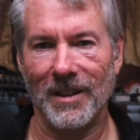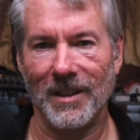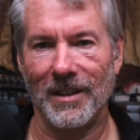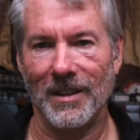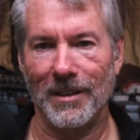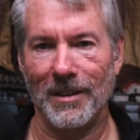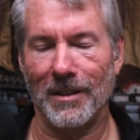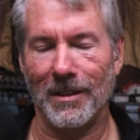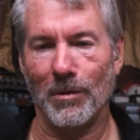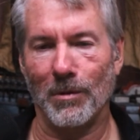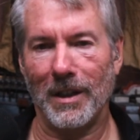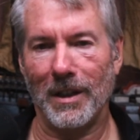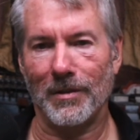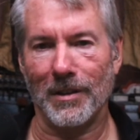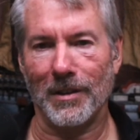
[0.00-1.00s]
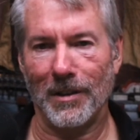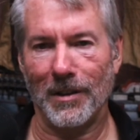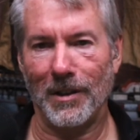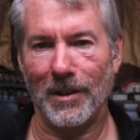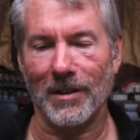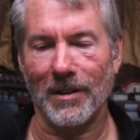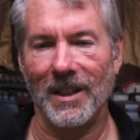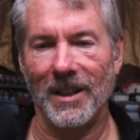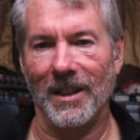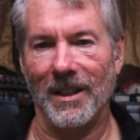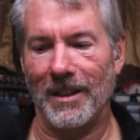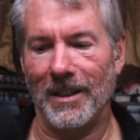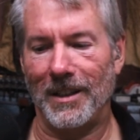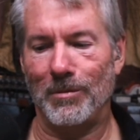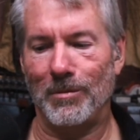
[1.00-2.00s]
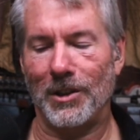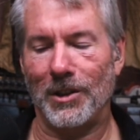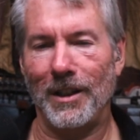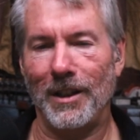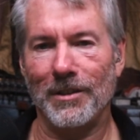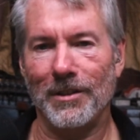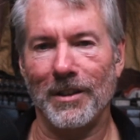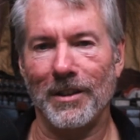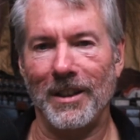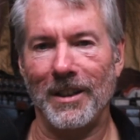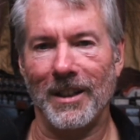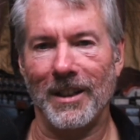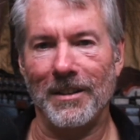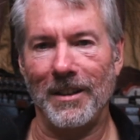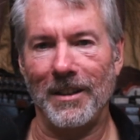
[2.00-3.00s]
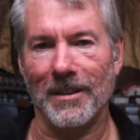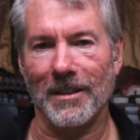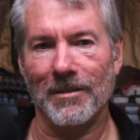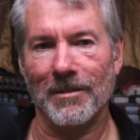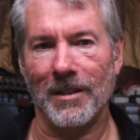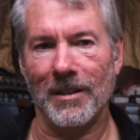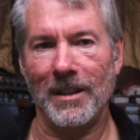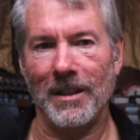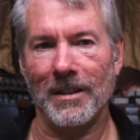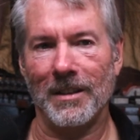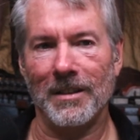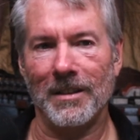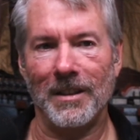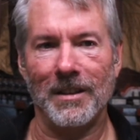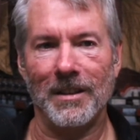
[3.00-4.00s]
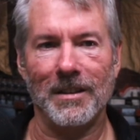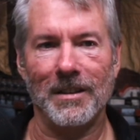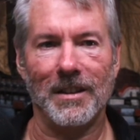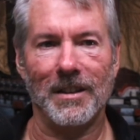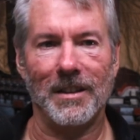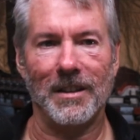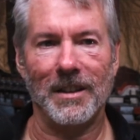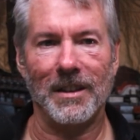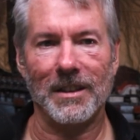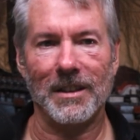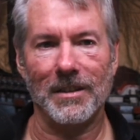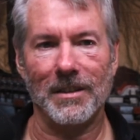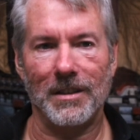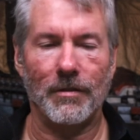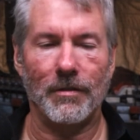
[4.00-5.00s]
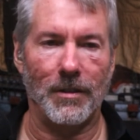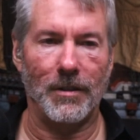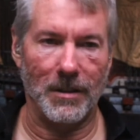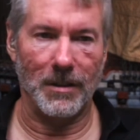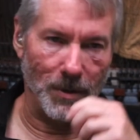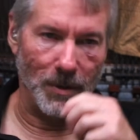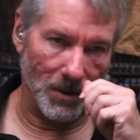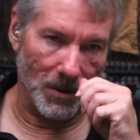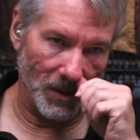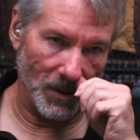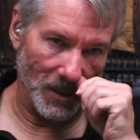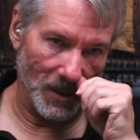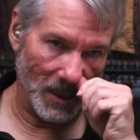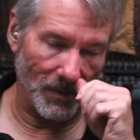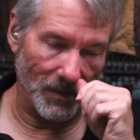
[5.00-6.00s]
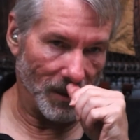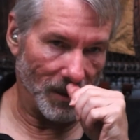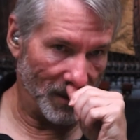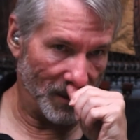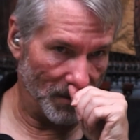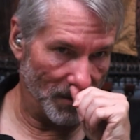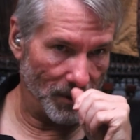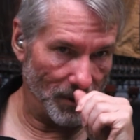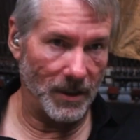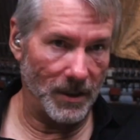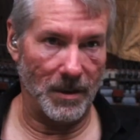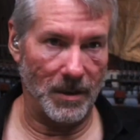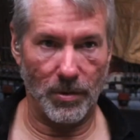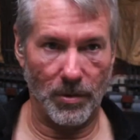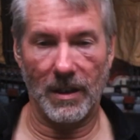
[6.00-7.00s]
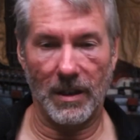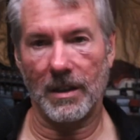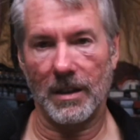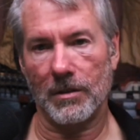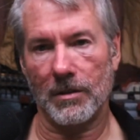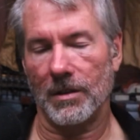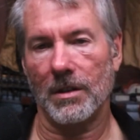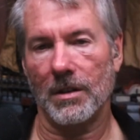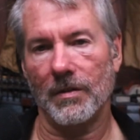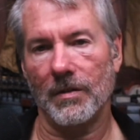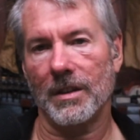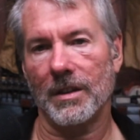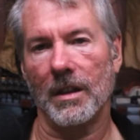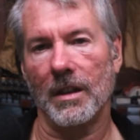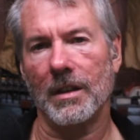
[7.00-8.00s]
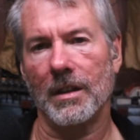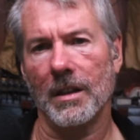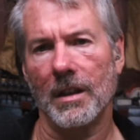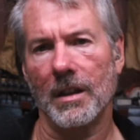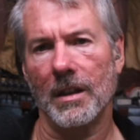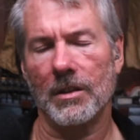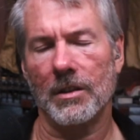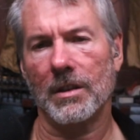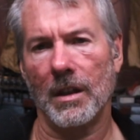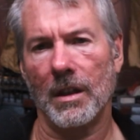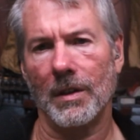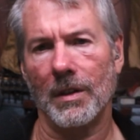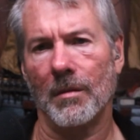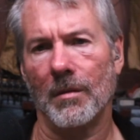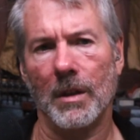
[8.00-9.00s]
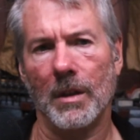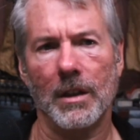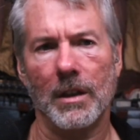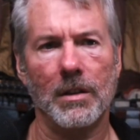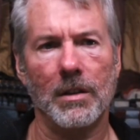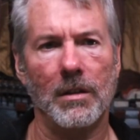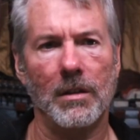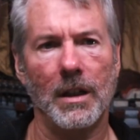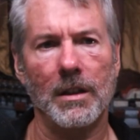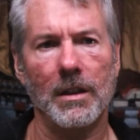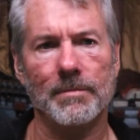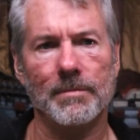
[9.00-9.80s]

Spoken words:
whatever, Coke. They keep changing the idea, right? And that's the difference between having a complicated product or service idea and just having a monetary idea.